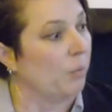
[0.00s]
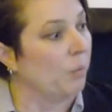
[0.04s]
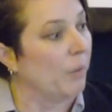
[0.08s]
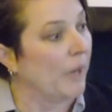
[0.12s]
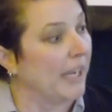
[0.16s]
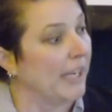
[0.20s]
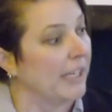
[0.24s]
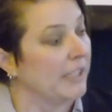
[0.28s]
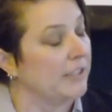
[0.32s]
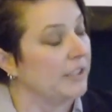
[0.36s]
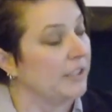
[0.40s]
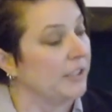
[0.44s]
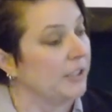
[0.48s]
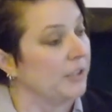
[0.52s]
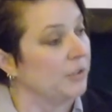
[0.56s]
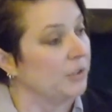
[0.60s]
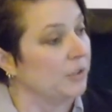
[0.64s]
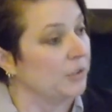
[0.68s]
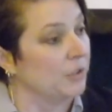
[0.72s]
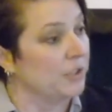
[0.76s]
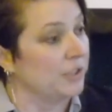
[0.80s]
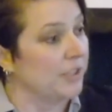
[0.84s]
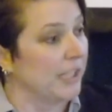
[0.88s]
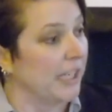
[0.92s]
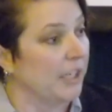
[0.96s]
way to use
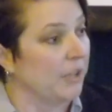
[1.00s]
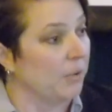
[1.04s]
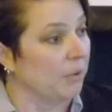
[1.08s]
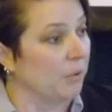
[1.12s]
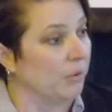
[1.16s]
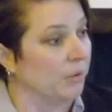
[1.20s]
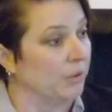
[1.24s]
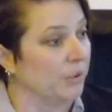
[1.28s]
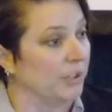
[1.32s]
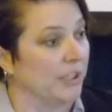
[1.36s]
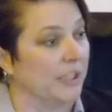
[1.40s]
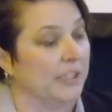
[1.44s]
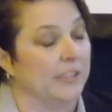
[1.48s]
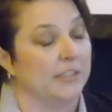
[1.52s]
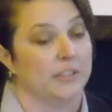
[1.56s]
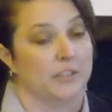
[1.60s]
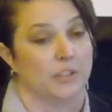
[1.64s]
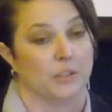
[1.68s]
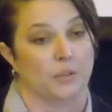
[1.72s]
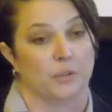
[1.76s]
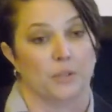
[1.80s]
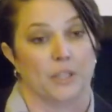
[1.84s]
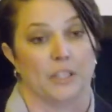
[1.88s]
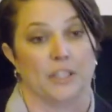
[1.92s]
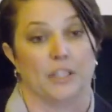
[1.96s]
your stakeholder
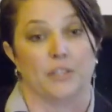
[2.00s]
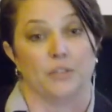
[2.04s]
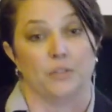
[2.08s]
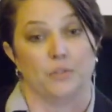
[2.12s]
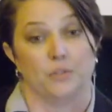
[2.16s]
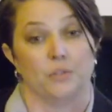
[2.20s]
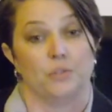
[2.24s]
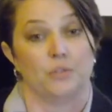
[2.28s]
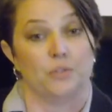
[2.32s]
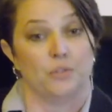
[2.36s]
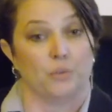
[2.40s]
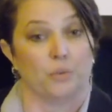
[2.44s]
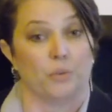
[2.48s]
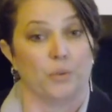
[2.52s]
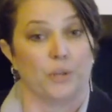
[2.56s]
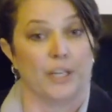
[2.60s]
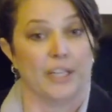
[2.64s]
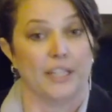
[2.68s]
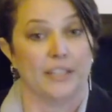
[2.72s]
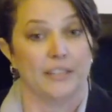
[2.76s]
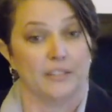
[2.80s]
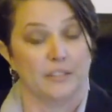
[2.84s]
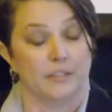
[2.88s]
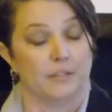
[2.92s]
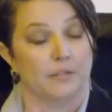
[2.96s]
to create a user
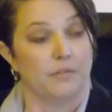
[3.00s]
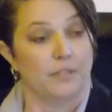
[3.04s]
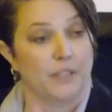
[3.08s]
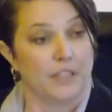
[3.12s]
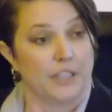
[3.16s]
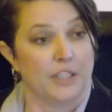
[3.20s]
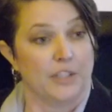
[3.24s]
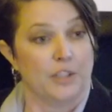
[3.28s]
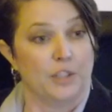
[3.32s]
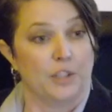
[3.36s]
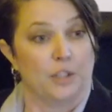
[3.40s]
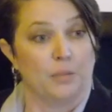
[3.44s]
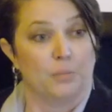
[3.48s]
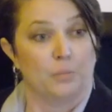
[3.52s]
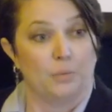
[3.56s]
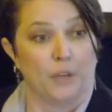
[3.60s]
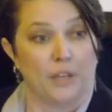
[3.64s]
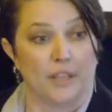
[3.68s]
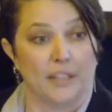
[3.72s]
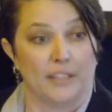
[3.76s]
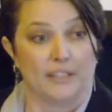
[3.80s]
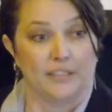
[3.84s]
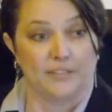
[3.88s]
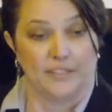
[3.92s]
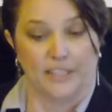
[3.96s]
story to feed into your
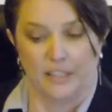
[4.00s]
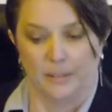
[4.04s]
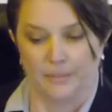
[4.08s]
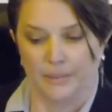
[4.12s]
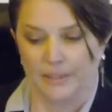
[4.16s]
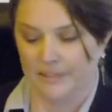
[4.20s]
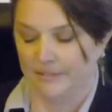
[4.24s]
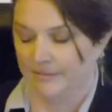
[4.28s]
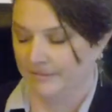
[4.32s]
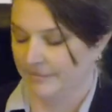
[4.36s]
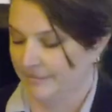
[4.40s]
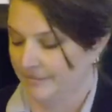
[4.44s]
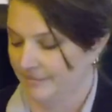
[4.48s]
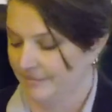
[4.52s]
product development.